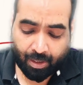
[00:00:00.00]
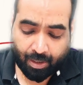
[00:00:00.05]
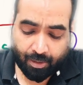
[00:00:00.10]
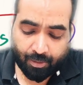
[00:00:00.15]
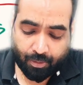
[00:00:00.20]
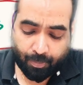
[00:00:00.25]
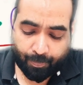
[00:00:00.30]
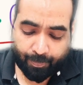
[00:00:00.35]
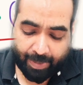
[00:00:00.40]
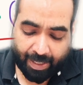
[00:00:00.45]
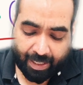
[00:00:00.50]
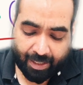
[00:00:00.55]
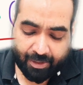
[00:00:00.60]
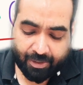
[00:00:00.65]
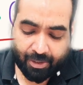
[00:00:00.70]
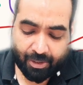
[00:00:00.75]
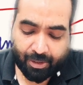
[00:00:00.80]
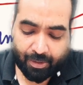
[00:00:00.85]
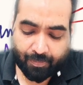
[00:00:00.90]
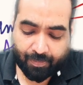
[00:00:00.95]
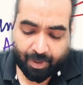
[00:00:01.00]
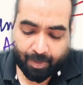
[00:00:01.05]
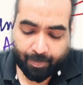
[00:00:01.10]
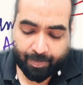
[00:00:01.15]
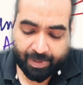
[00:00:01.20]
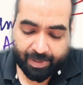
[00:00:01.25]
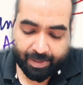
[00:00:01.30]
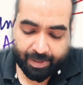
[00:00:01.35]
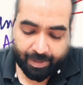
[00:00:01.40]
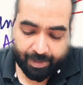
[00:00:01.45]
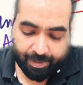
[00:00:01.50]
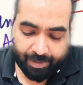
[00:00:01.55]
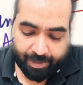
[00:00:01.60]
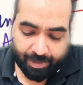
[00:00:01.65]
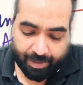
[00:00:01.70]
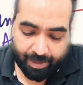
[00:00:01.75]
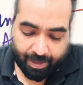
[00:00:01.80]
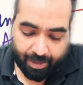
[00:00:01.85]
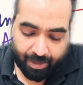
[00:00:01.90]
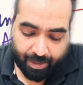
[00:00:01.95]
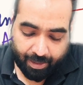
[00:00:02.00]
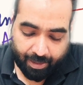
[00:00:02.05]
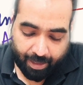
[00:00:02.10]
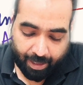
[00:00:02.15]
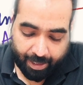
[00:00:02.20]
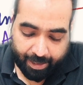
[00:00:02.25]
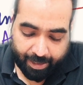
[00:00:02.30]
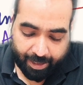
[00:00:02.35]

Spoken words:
So balance sheet of the business, I